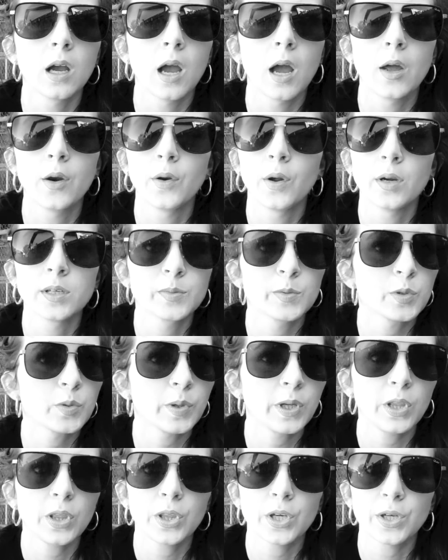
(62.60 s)
I don't know, I was
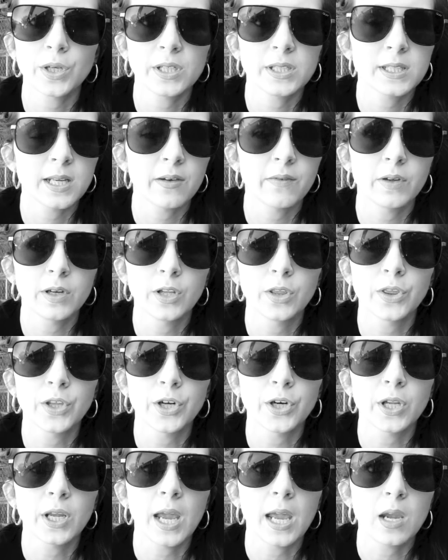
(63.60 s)
between 37 and
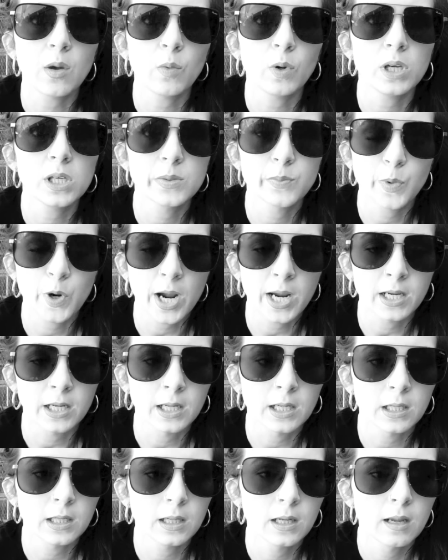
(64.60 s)
38 weeks
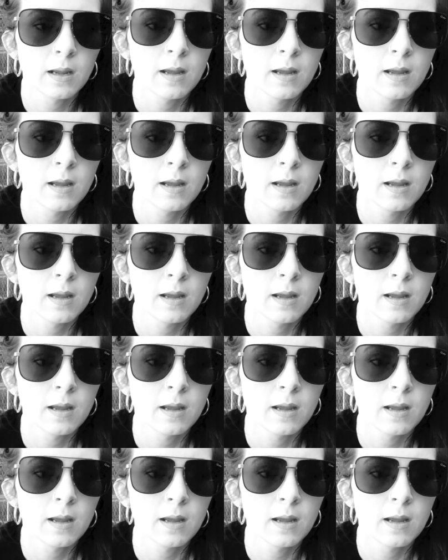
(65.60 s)
pregnant.